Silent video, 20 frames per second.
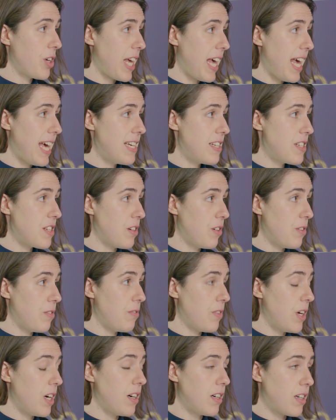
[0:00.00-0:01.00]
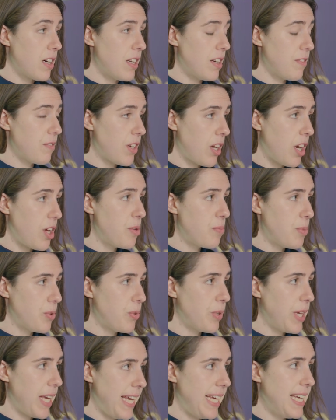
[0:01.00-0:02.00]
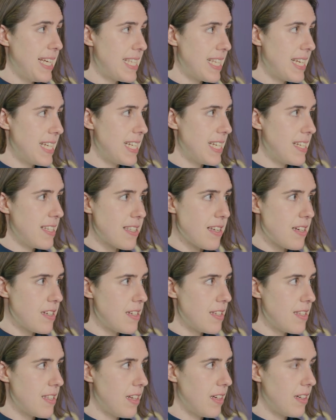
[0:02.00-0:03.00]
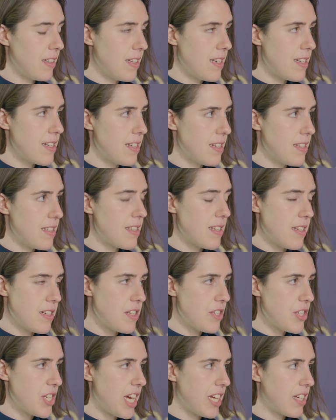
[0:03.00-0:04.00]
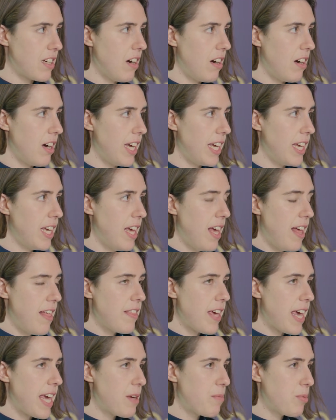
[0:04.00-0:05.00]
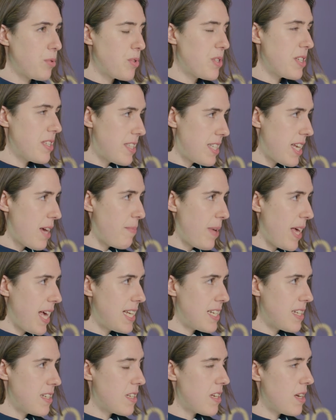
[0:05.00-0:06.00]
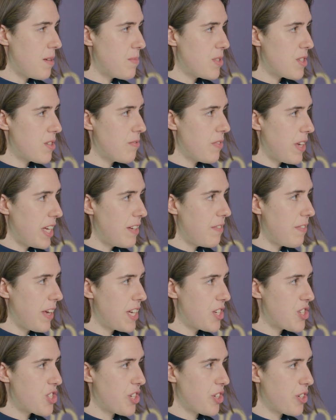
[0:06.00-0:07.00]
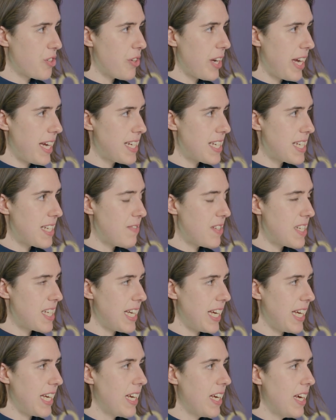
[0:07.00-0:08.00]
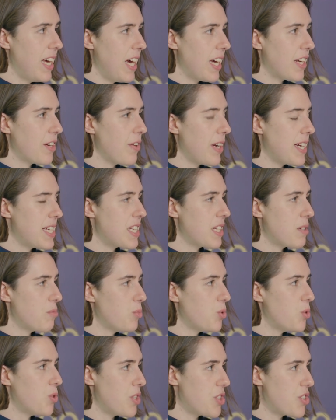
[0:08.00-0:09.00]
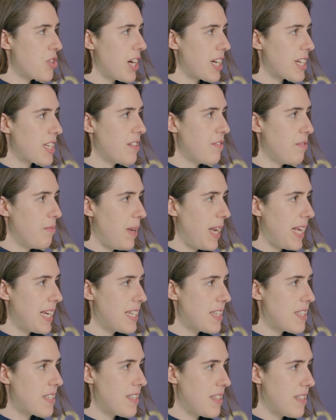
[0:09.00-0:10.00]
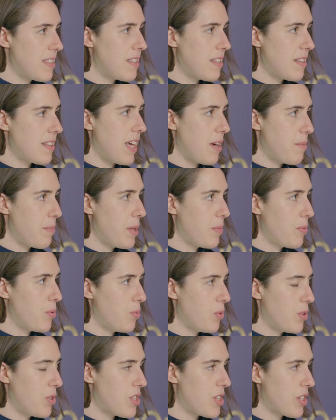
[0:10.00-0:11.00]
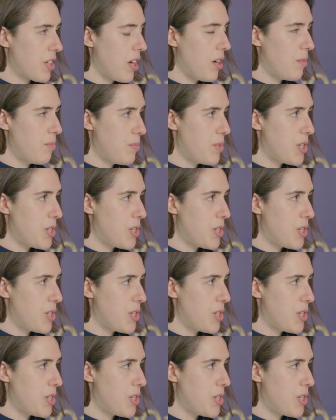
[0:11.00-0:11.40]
ahead of our kind of global key cities such as London, such as Shanghai. They're able to step ahead in terms of innovation, creativity and creating more attractive places that people want to come